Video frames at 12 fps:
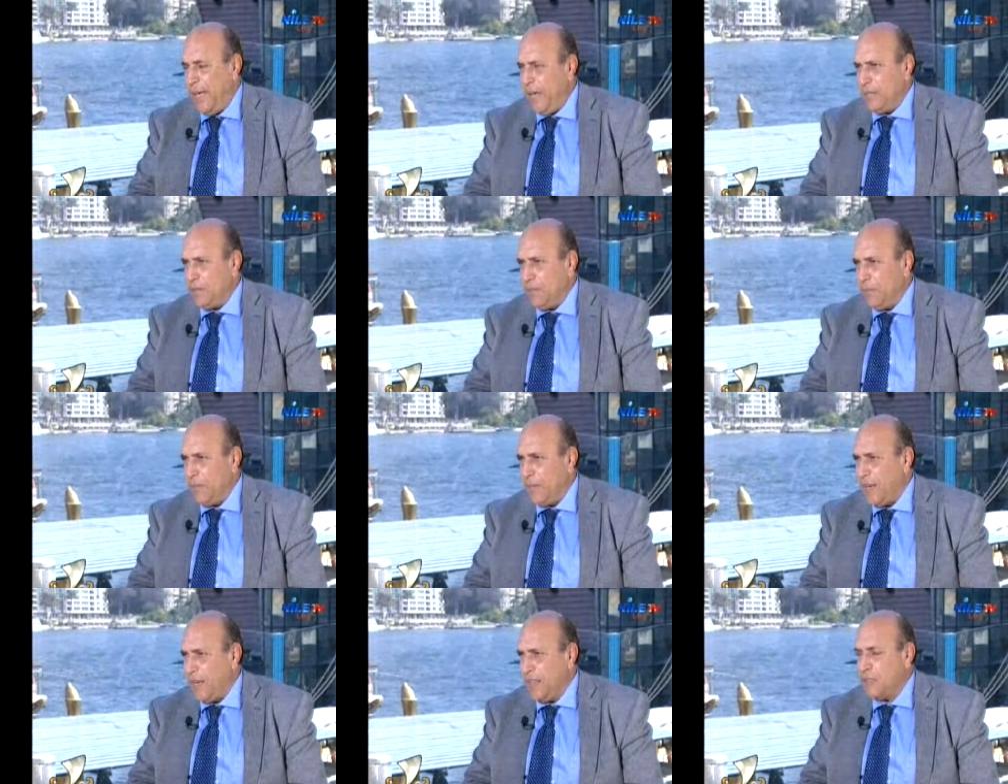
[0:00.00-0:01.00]
uh, something
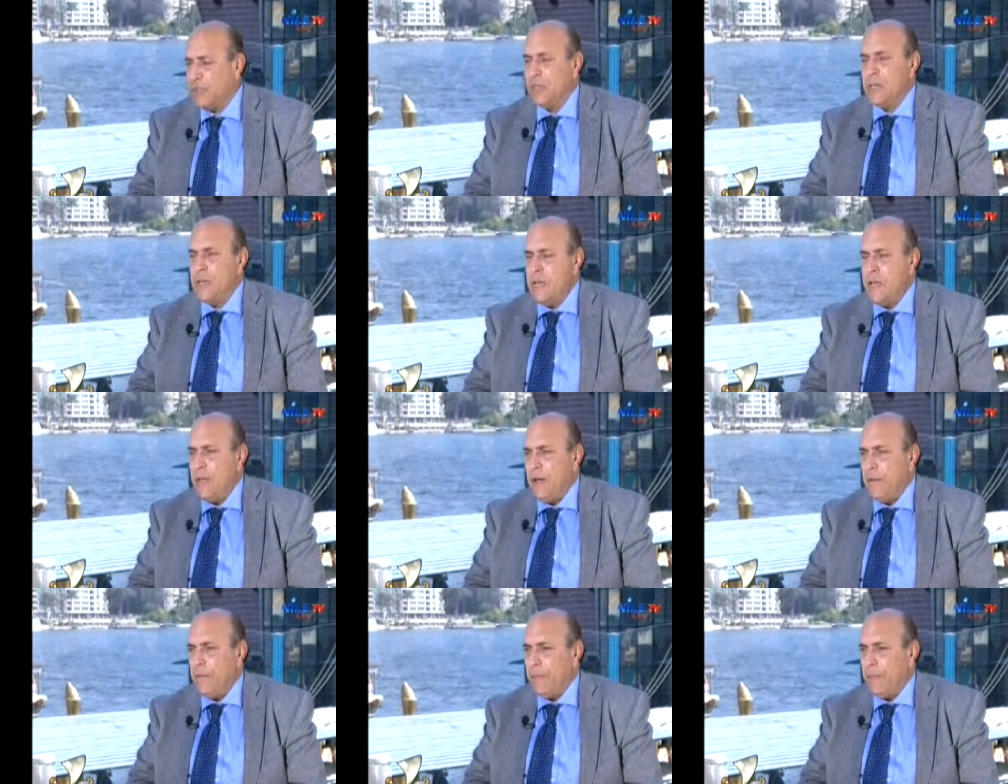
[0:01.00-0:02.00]
yes. like this.
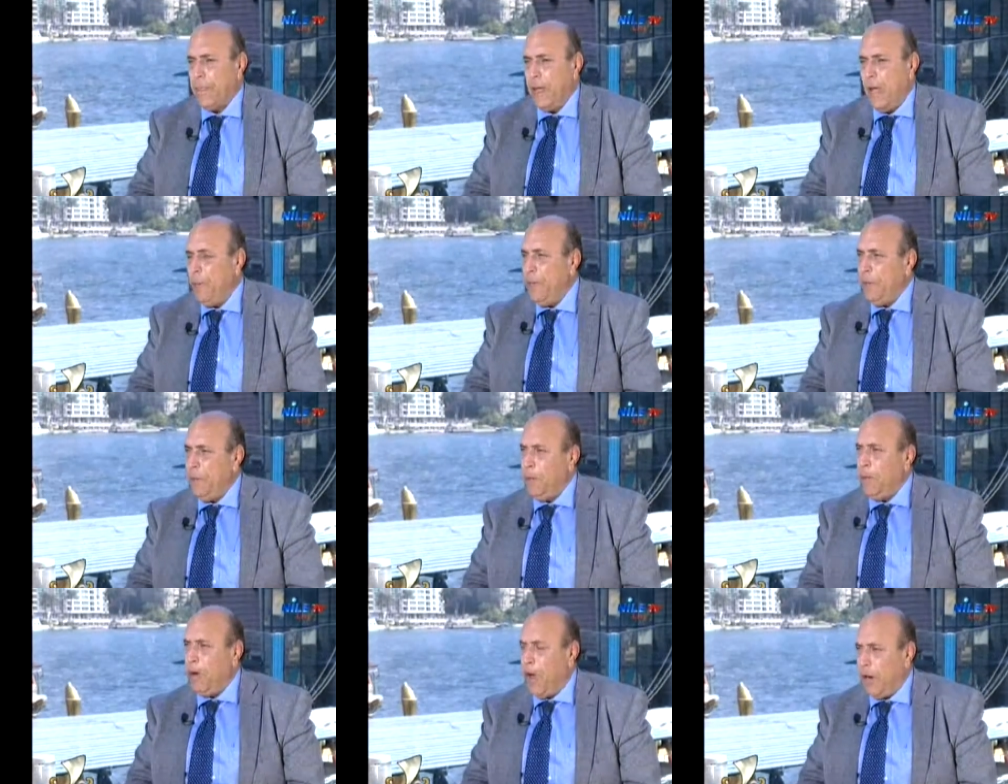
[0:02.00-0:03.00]
How many
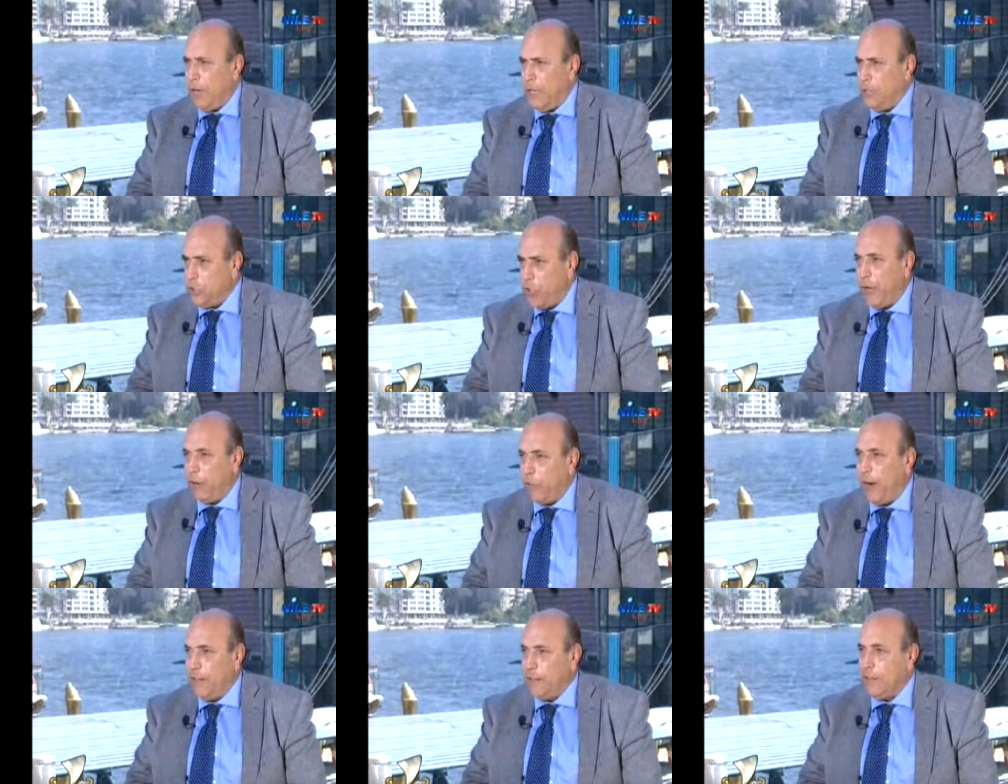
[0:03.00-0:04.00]
people are in jail
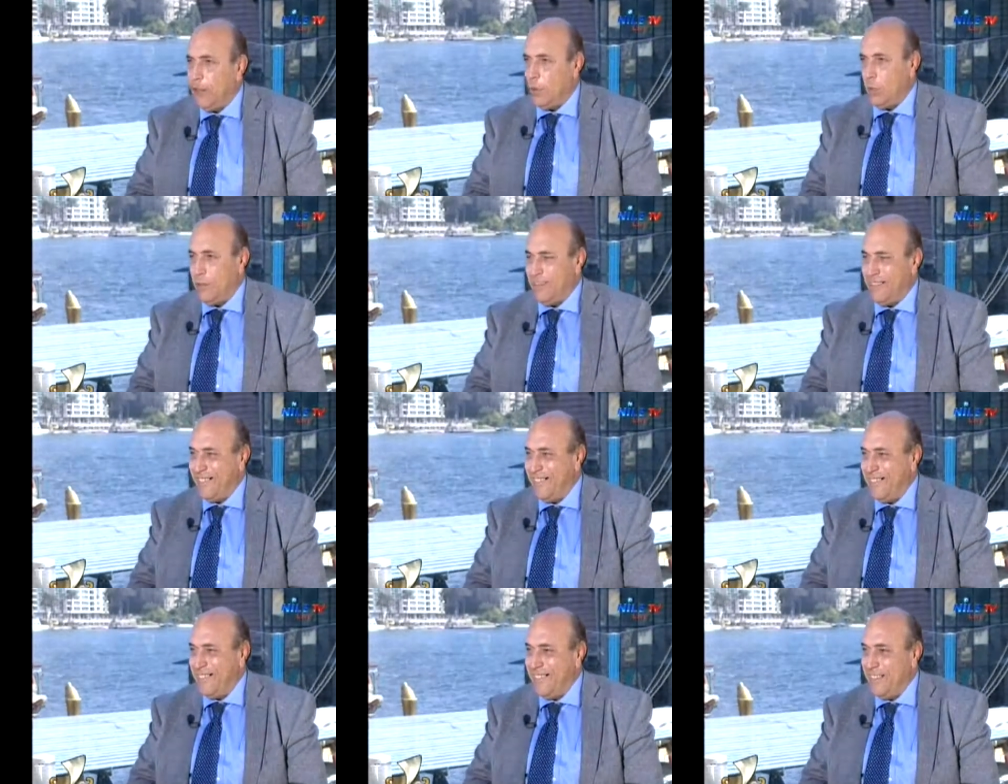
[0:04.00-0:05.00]
right now? Mm
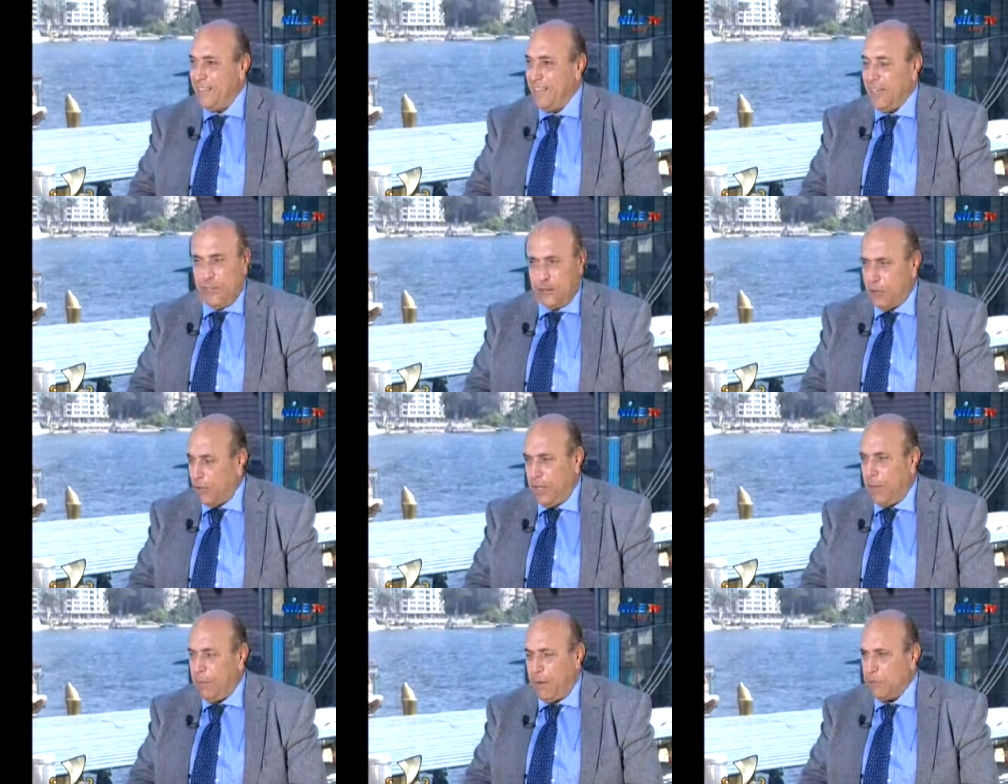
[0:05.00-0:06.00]
-hmm. It's
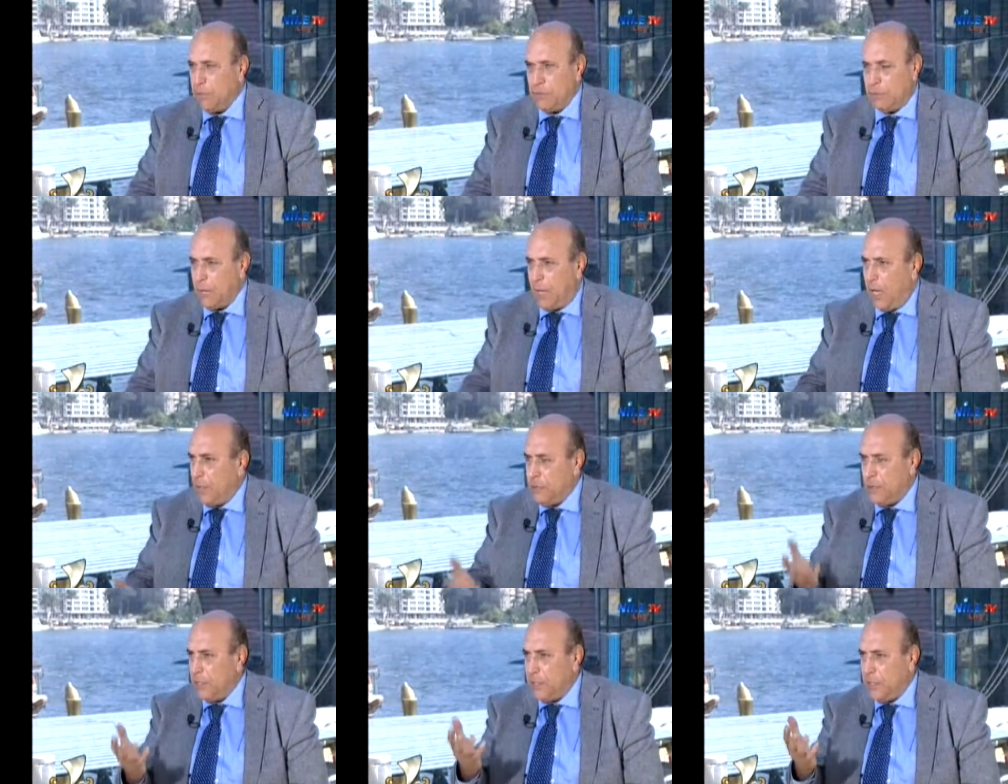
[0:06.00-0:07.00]
only about
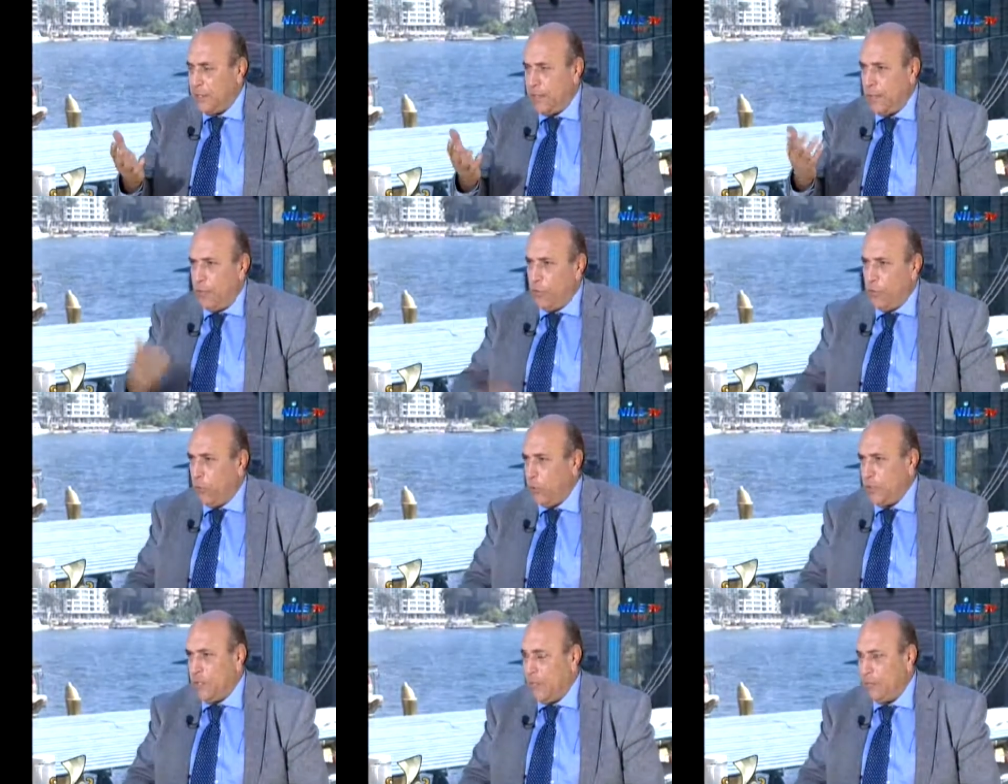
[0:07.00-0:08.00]

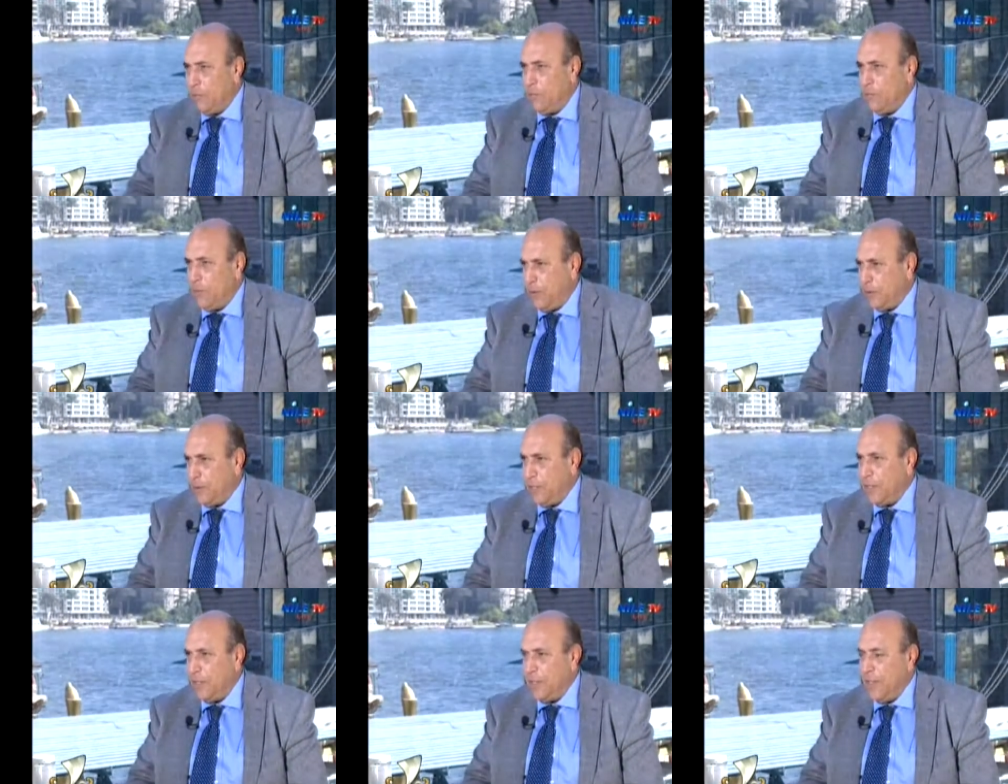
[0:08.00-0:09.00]
140,
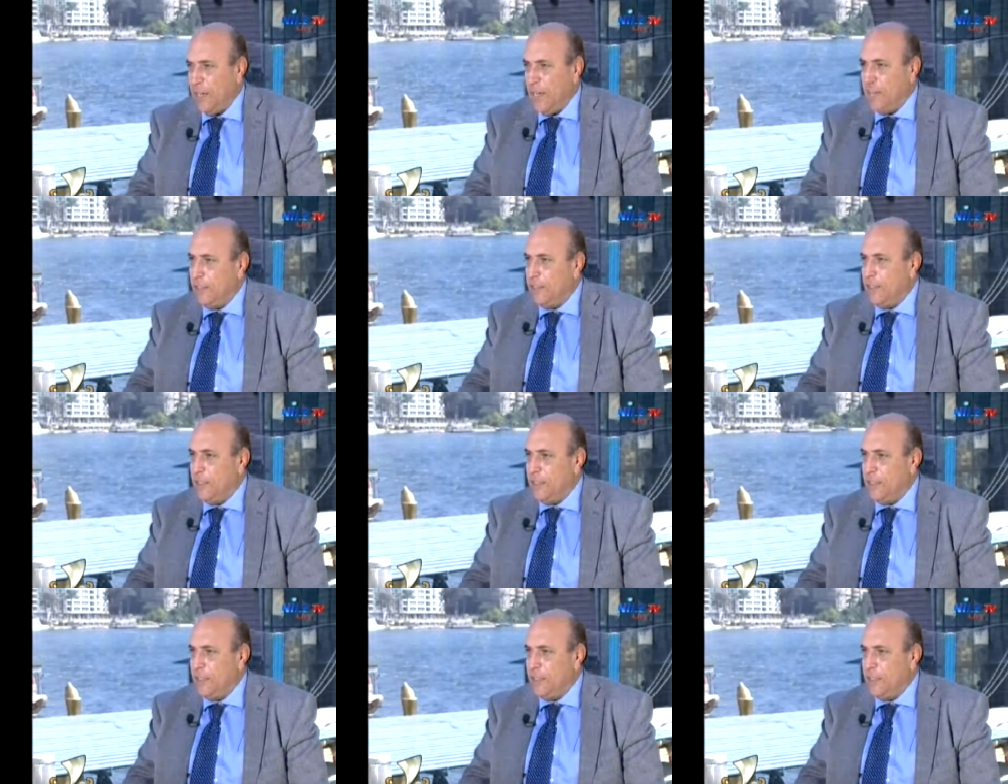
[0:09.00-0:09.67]
150. Yes. The ones